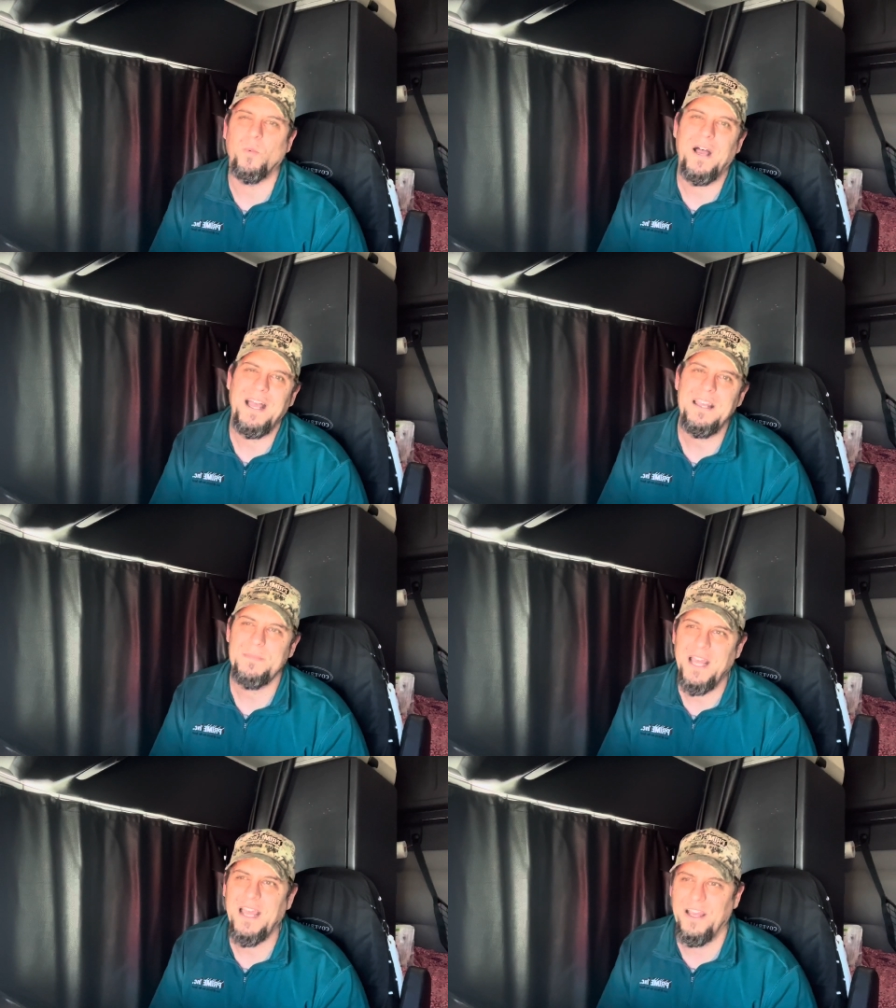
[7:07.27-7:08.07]
Why
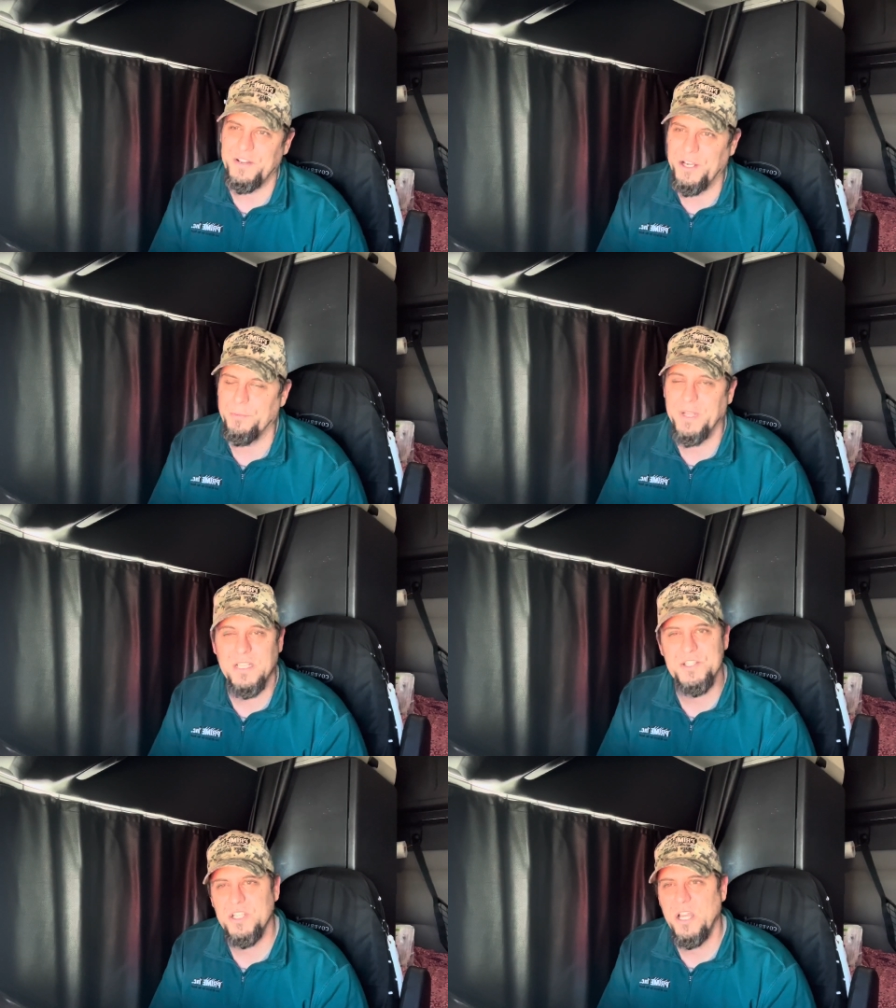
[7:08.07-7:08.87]
am I out here?
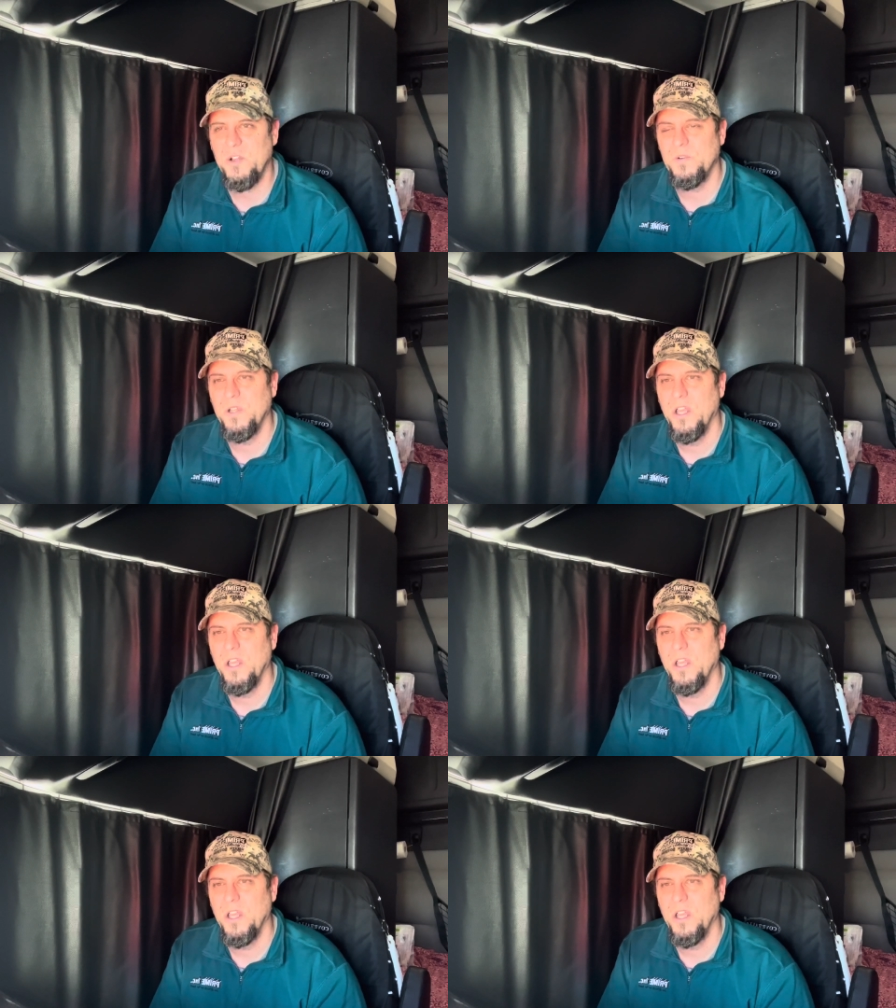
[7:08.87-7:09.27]
Because you know,